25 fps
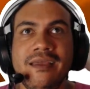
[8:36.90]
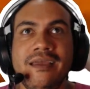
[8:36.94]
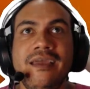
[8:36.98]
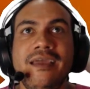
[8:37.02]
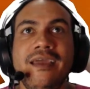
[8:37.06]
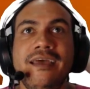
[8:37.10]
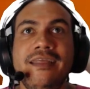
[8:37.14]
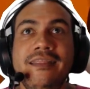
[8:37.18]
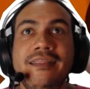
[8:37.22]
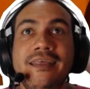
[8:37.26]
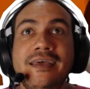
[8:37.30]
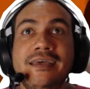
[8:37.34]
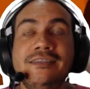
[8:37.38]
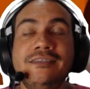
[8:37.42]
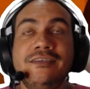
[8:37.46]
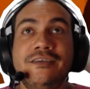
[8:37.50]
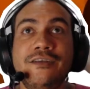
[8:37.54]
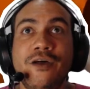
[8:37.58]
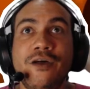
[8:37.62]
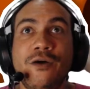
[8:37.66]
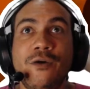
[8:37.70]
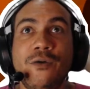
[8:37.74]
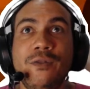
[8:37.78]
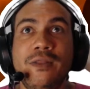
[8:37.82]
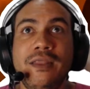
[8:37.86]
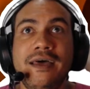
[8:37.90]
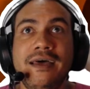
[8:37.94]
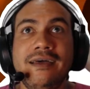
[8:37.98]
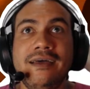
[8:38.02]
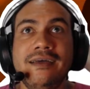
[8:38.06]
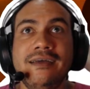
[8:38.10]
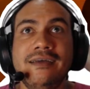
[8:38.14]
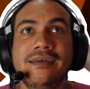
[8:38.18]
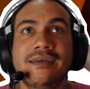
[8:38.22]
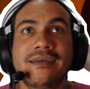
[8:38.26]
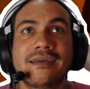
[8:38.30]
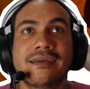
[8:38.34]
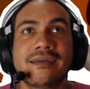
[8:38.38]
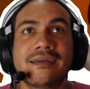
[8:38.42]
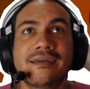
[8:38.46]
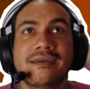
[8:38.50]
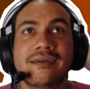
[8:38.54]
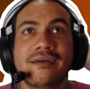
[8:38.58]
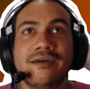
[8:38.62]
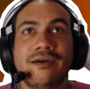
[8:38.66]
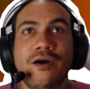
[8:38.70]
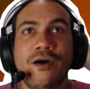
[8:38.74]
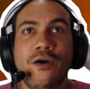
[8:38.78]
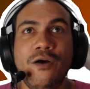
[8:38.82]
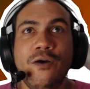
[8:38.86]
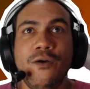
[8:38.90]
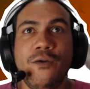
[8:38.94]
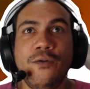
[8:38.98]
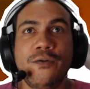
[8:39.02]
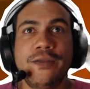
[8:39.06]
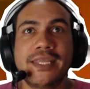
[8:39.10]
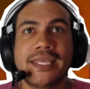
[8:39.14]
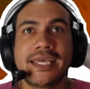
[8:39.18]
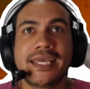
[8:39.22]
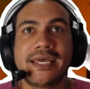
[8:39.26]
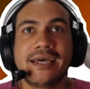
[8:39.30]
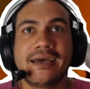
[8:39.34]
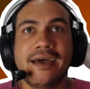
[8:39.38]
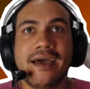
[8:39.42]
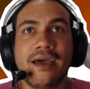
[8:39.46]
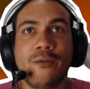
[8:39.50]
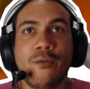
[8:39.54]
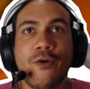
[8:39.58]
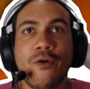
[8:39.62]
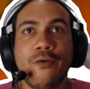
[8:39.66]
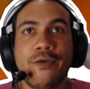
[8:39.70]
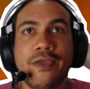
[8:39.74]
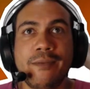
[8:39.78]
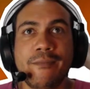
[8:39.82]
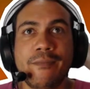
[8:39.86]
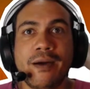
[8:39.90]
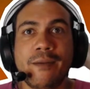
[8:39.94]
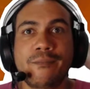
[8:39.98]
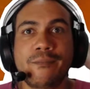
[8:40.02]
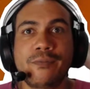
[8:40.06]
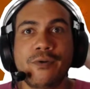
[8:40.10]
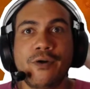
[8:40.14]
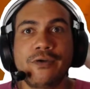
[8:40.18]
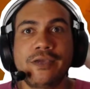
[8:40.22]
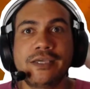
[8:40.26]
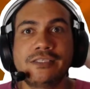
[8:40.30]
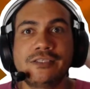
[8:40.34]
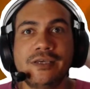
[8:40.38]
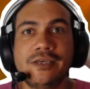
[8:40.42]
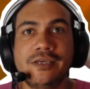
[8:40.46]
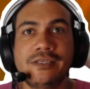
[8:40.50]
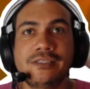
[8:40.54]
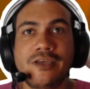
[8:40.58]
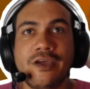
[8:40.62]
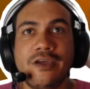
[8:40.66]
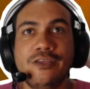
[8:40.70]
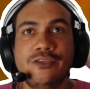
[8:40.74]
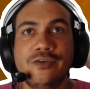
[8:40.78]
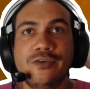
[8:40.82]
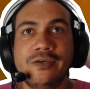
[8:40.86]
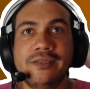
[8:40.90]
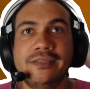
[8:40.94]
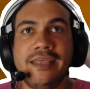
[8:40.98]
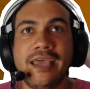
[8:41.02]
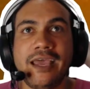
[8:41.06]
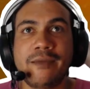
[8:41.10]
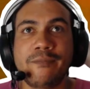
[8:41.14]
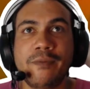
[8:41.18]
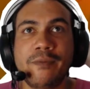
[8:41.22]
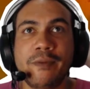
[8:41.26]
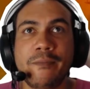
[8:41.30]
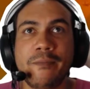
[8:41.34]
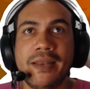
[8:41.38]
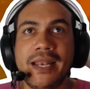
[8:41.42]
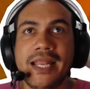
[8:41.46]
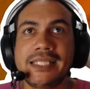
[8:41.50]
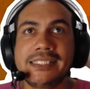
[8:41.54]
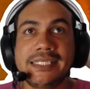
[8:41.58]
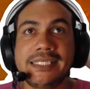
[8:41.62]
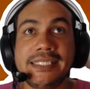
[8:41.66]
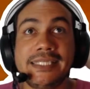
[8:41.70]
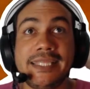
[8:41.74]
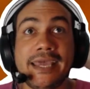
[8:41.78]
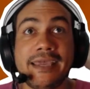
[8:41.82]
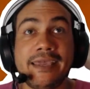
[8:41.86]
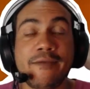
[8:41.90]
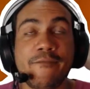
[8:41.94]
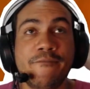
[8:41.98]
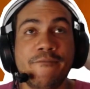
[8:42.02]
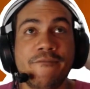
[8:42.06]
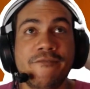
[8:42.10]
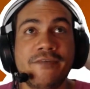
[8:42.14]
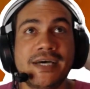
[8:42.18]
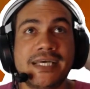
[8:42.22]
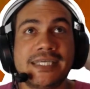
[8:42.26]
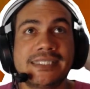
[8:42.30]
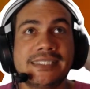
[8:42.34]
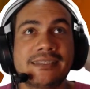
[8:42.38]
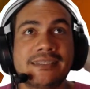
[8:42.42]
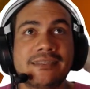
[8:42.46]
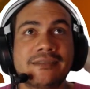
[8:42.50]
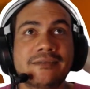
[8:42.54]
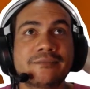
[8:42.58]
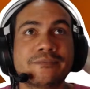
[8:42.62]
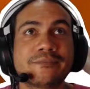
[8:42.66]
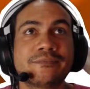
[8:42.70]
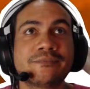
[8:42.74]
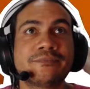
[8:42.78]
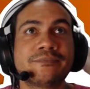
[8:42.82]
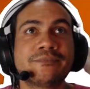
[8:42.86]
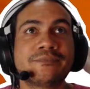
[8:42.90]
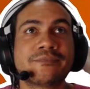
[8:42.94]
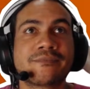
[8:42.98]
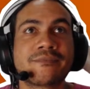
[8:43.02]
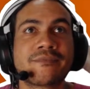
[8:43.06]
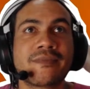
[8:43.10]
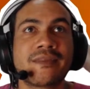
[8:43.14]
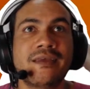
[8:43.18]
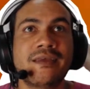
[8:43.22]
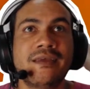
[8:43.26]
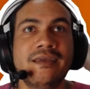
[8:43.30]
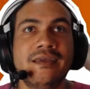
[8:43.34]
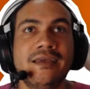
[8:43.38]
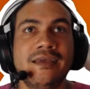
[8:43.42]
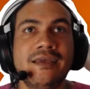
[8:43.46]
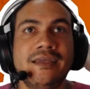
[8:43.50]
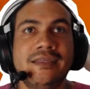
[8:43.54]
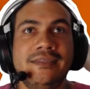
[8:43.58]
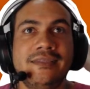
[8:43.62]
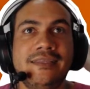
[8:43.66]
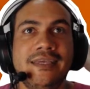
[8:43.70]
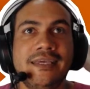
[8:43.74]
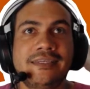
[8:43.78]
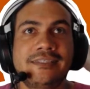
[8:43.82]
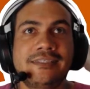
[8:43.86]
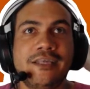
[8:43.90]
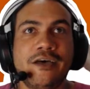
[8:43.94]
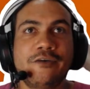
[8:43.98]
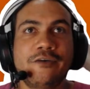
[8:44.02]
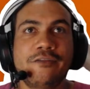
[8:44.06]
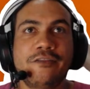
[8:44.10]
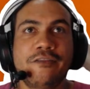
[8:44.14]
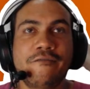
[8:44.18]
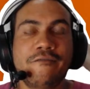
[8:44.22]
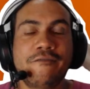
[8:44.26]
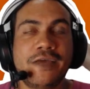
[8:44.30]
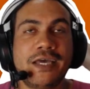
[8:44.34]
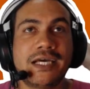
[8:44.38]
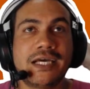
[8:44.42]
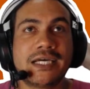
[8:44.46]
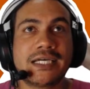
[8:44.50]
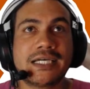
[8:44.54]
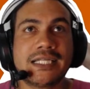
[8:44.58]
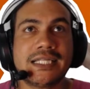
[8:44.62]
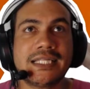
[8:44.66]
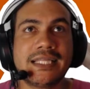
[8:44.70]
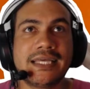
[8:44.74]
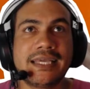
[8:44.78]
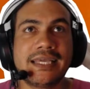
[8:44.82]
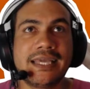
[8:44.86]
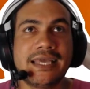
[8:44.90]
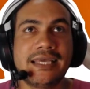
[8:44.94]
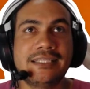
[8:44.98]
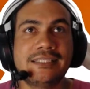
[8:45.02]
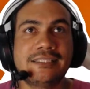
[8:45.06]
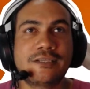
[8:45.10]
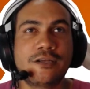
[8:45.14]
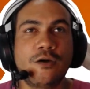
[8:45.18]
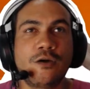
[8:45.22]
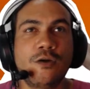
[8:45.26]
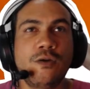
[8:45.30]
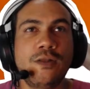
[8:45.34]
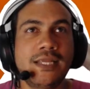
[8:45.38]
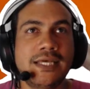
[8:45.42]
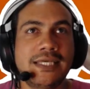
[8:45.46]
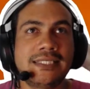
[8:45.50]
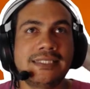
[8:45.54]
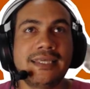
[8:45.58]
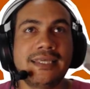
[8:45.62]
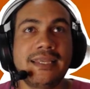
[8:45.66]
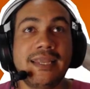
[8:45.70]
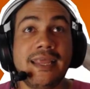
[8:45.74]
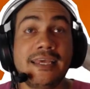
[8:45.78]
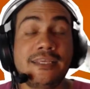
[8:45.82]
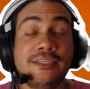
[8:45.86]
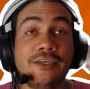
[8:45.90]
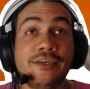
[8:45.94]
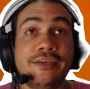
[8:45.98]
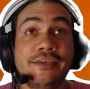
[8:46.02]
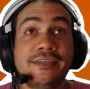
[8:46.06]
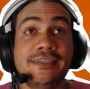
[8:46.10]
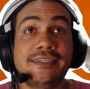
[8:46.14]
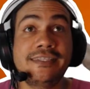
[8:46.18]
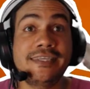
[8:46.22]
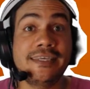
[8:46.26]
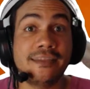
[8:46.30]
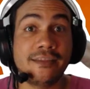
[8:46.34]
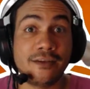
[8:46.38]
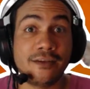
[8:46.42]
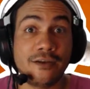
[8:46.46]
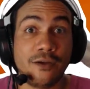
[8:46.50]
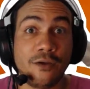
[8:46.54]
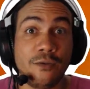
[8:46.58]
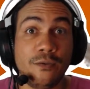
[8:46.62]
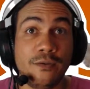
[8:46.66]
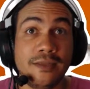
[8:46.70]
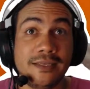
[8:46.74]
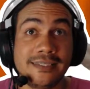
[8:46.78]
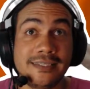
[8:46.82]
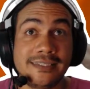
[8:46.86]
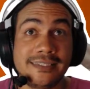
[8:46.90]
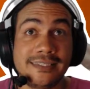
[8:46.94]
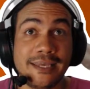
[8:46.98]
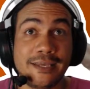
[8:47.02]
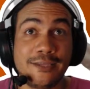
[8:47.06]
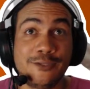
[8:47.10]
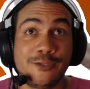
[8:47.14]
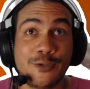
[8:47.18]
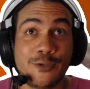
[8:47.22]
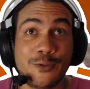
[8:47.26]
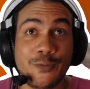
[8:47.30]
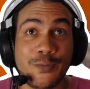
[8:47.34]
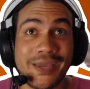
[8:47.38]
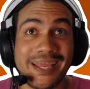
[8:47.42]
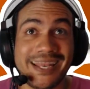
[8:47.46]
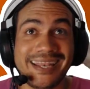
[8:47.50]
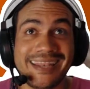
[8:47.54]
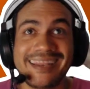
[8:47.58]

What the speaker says: And there's a roller. Oh dear, I woke him up. Okay, so he's going to attack me, but let's attack him first. Test out the vehicle against rollers, and as you can see, the rollers tend to win.